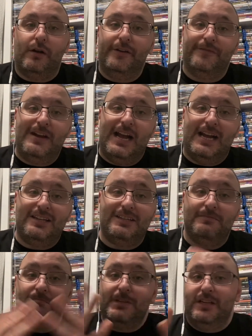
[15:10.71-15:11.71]
If not,
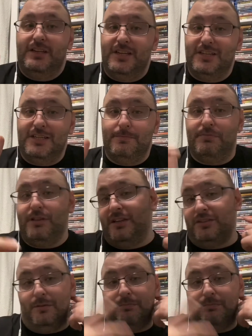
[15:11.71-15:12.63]
Disney Plus will